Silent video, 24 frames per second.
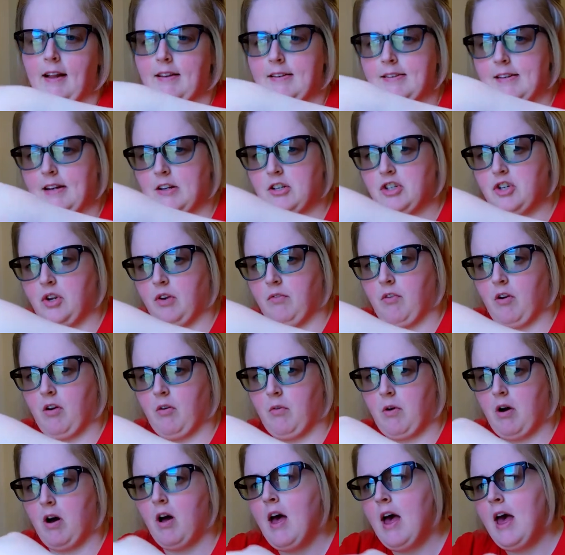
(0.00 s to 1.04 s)
it's not showing very
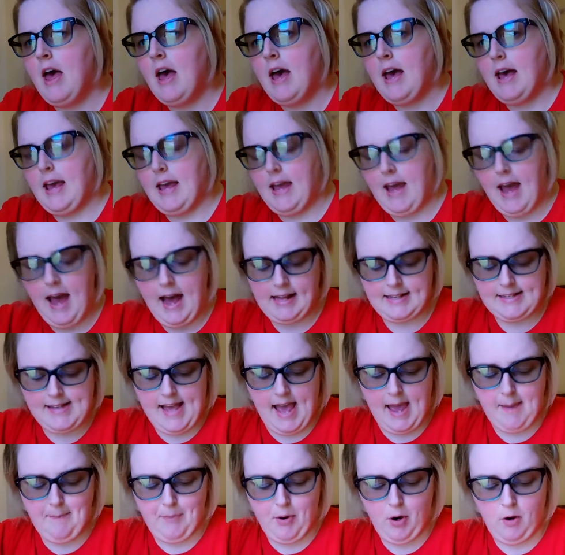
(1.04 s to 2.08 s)
well. It has
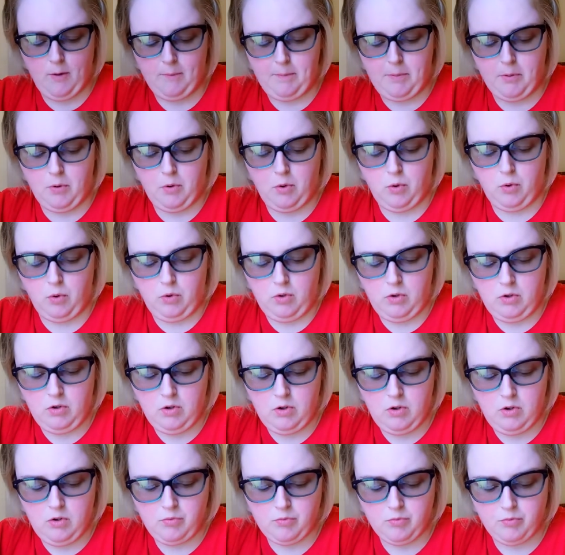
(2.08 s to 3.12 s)
a purple
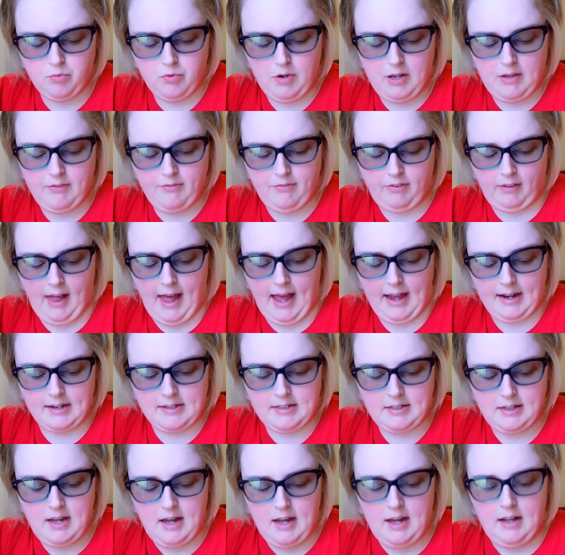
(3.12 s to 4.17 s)
reflect.
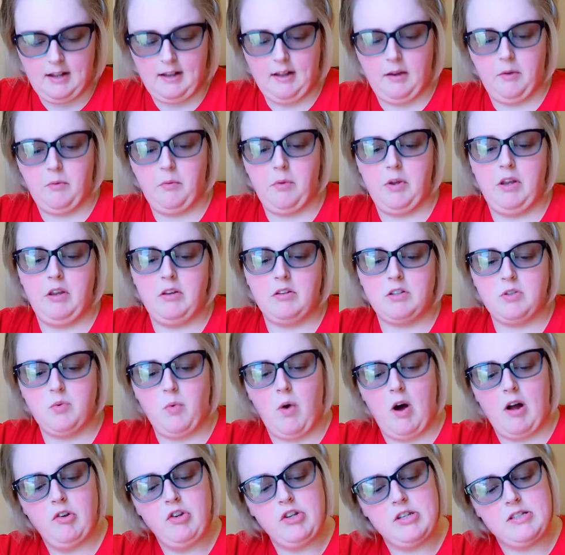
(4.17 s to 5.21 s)
Like when it
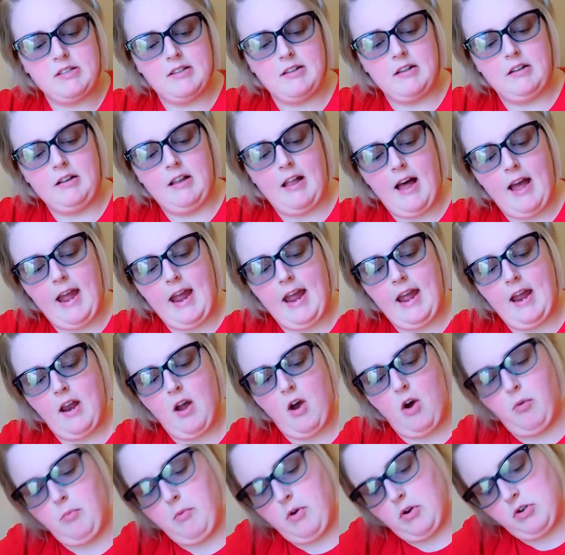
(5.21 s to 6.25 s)
swatches in the light, it
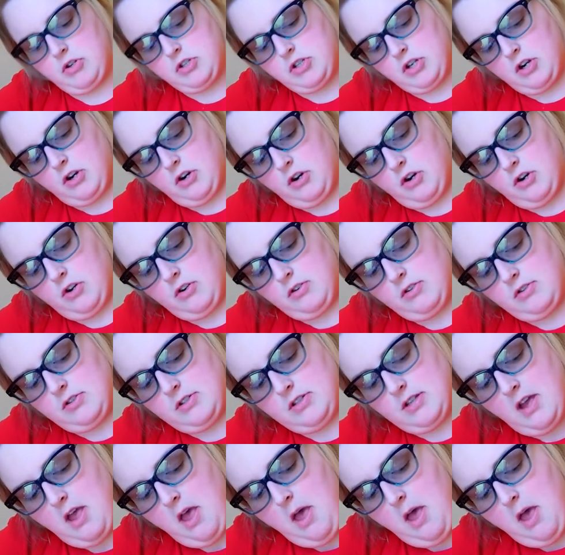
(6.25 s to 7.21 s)
almost turns